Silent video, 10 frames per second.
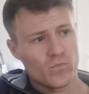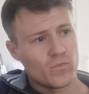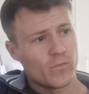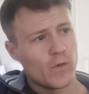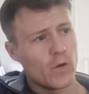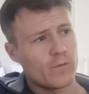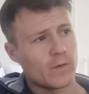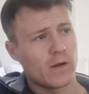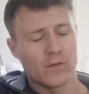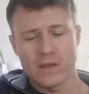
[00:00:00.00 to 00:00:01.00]
3rd
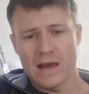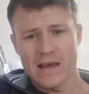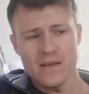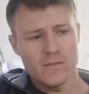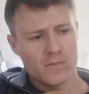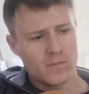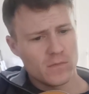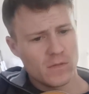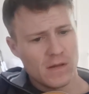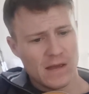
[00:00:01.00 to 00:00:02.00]
fret on the A,
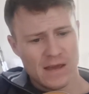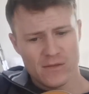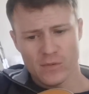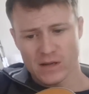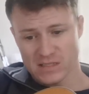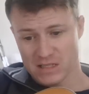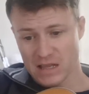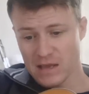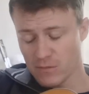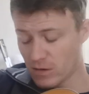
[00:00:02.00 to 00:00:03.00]
and then when
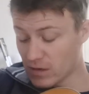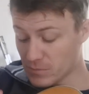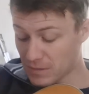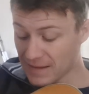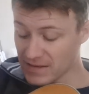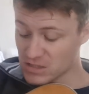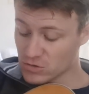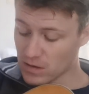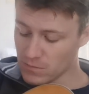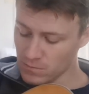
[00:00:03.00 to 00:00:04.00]
I play a
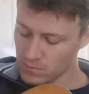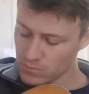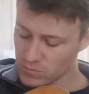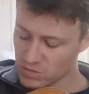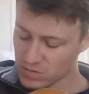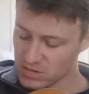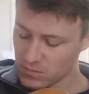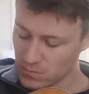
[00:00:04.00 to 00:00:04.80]
strum, so